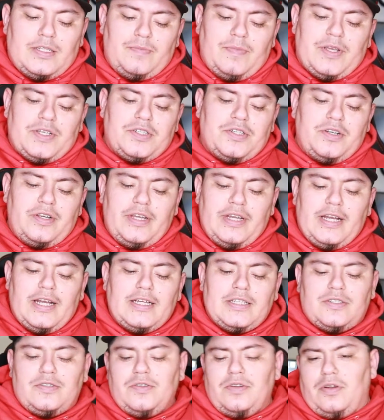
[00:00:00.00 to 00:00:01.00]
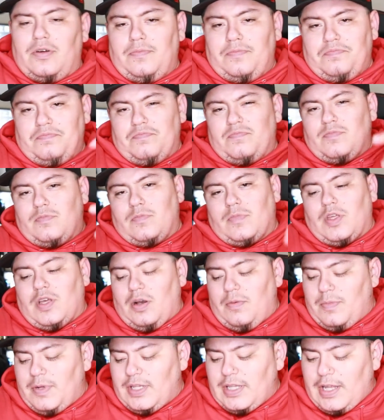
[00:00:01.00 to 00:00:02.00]
Make sure you guys, you know,
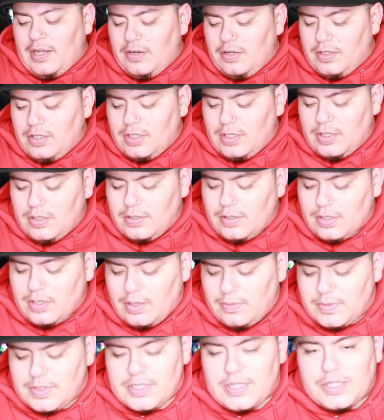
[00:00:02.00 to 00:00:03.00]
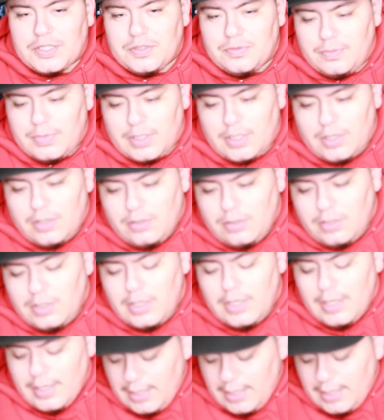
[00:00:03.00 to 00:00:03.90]
comment down in the comment section below,